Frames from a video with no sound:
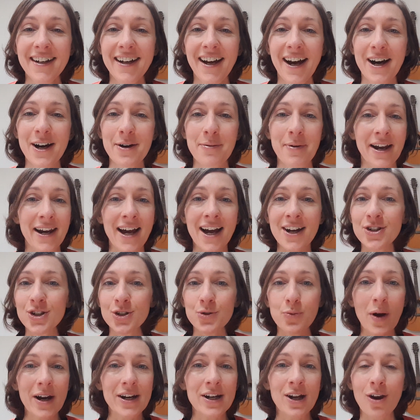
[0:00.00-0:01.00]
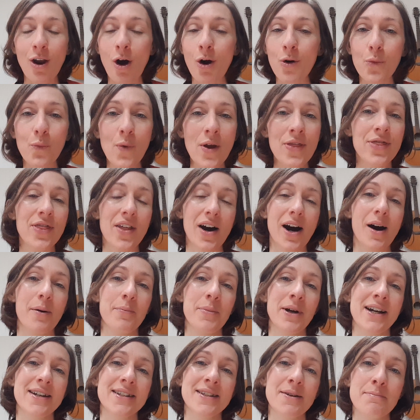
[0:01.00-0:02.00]
And I just went along with that
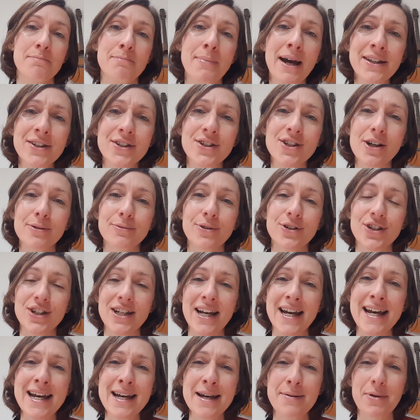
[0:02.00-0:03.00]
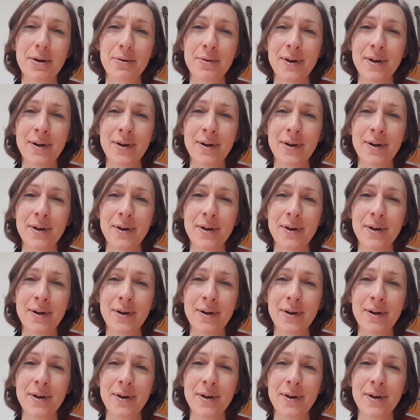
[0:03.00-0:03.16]
because it meant so much to him.